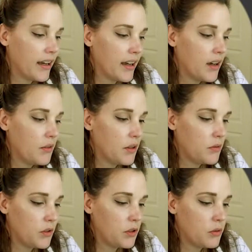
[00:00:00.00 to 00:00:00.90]
have a
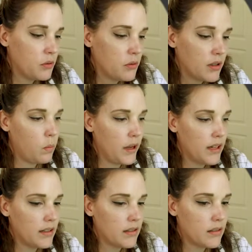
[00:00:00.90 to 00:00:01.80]
few
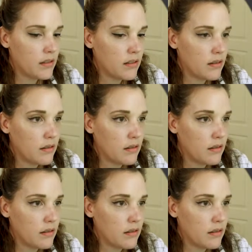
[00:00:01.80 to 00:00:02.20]
ways